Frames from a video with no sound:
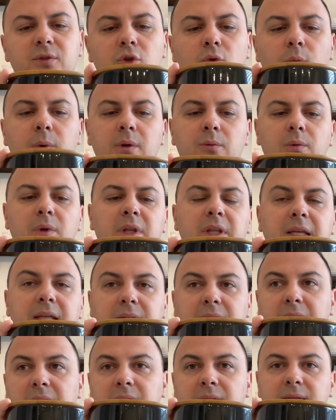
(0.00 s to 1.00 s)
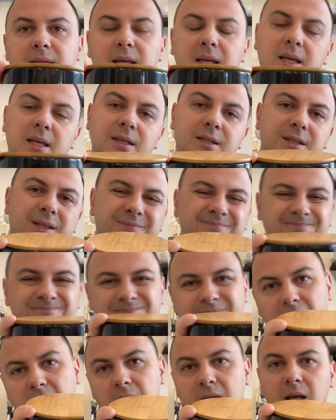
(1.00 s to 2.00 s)
Do we really need these?
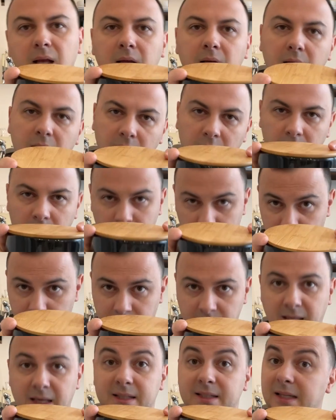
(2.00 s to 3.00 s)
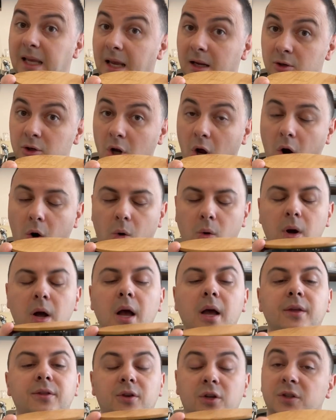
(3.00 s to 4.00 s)
Yes and no.
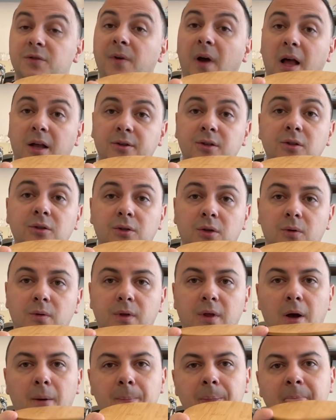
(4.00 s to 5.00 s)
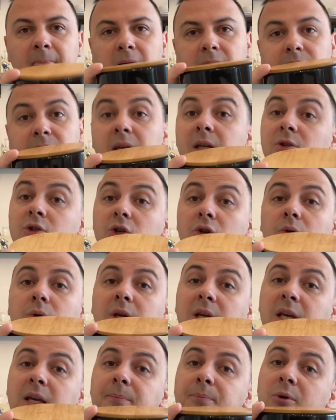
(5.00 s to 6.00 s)
There's value to them. They do
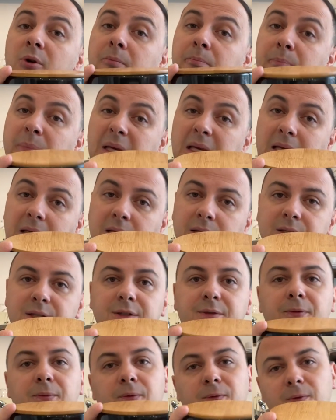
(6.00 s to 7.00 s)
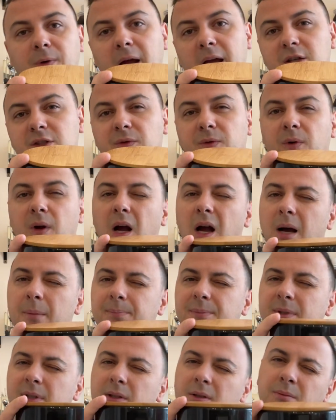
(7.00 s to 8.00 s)
keep your beans fresh for
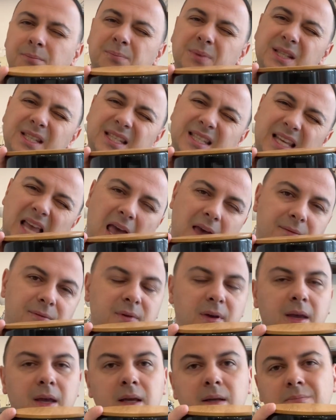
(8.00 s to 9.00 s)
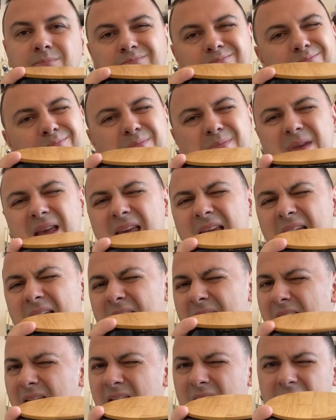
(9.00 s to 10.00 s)
up to 7,
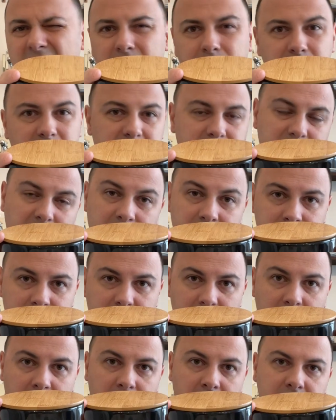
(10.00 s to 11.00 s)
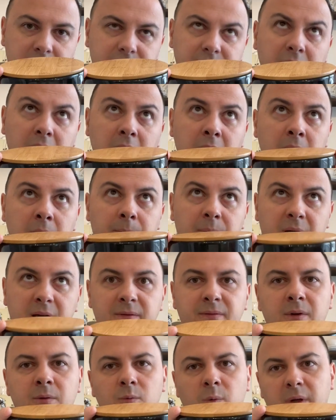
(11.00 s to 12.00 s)
maybe 10 days. But
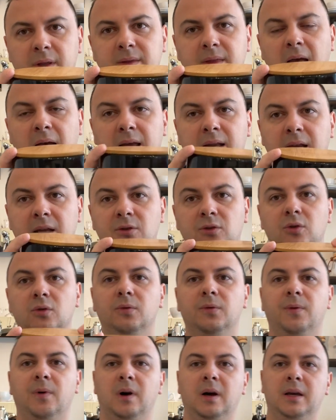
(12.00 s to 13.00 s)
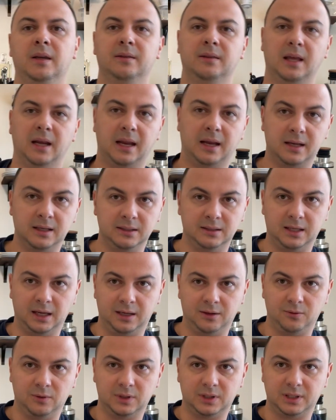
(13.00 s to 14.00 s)
even with that, I do find that I
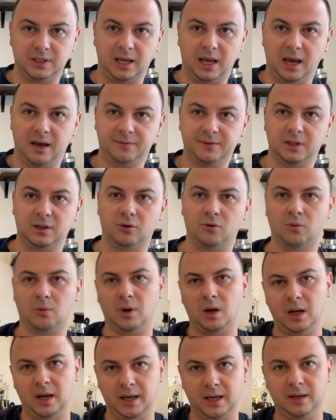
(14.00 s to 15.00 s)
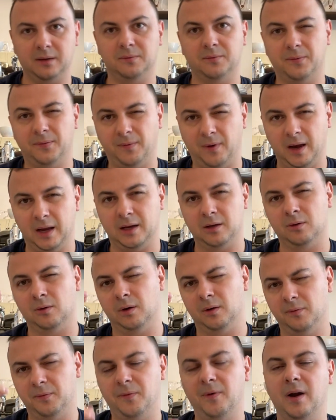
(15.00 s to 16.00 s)
continuously have to grind finer
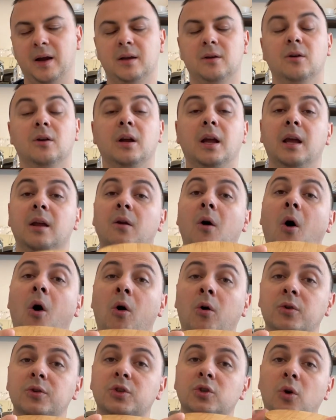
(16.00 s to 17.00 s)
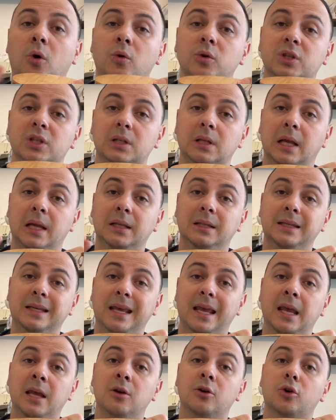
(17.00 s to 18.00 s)
and finer, and also slightly
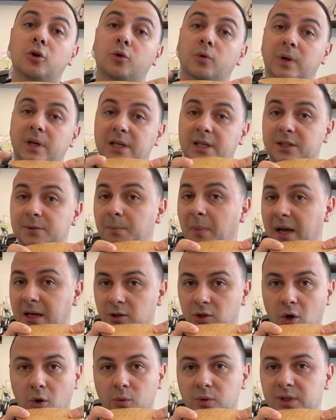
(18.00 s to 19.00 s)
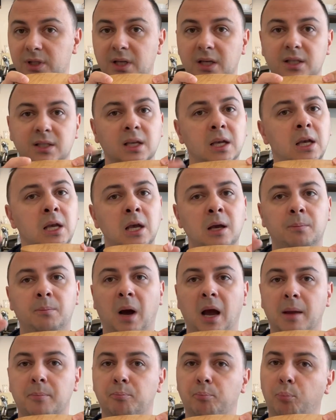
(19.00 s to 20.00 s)
increase my doses
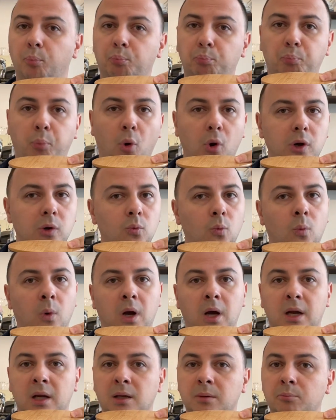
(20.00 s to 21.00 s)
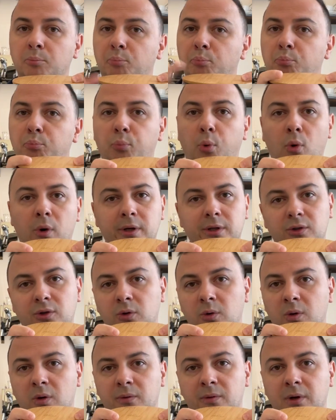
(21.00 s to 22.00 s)
by 0.1,
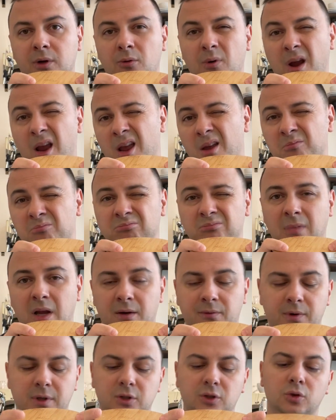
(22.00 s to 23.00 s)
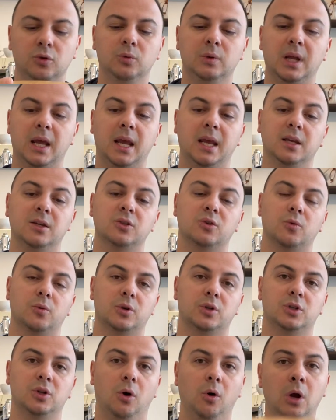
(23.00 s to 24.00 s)
0.2 of a gram every 2 days or
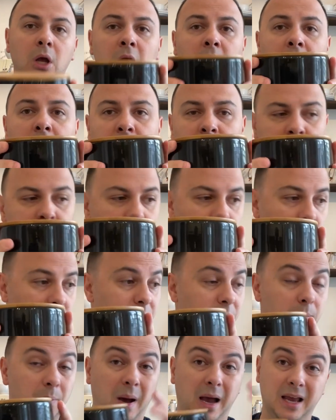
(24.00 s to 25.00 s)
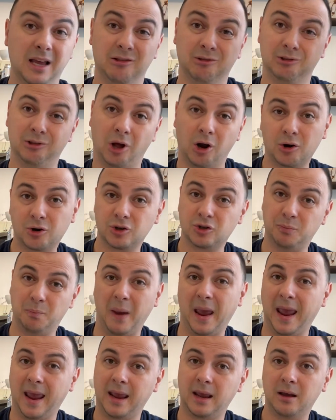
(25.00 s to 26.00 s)
so. So if you buy a large
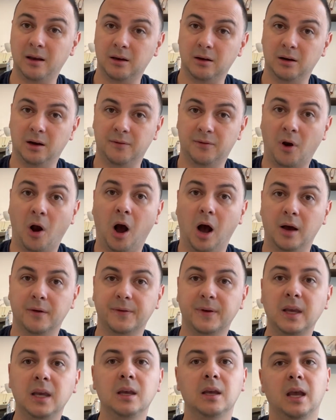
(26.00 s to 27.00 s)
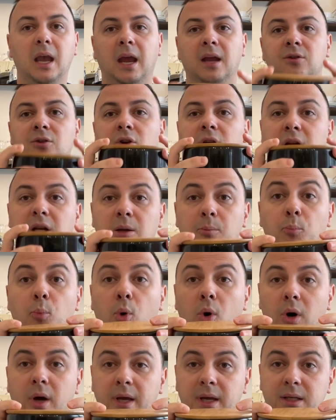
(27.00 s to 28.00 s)
bag of coffee and you're gonna
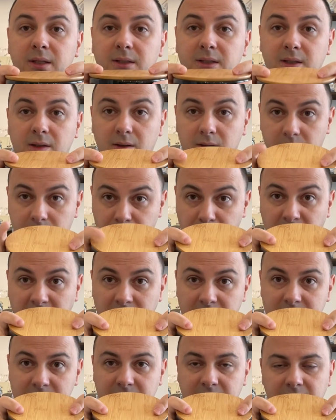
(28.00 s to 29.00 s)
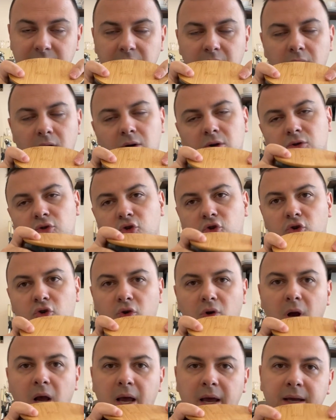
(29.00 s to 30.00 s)
put beans in here,
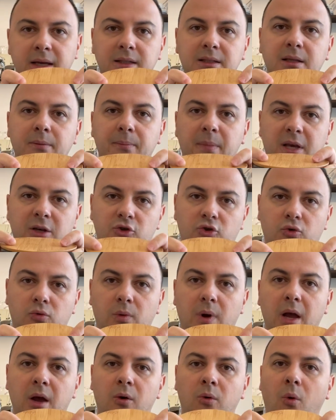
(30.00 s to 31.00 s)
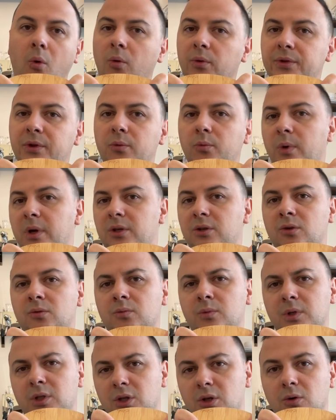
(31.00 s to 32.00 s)
try to measure out only what you
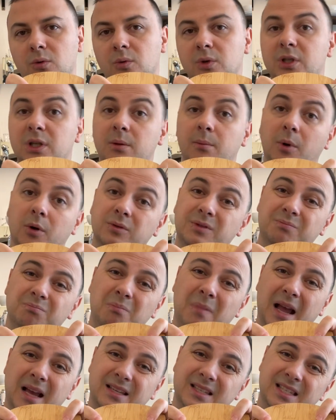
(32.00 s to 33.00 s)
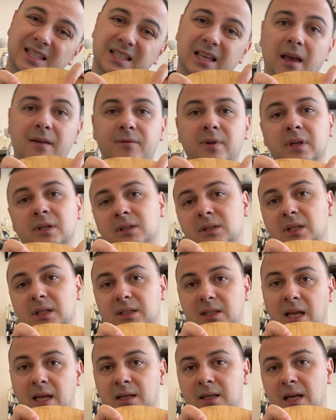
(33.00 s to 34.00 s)
would use in about max 7 to
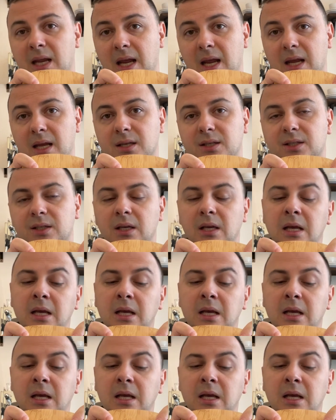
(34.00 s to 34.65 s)
10 days.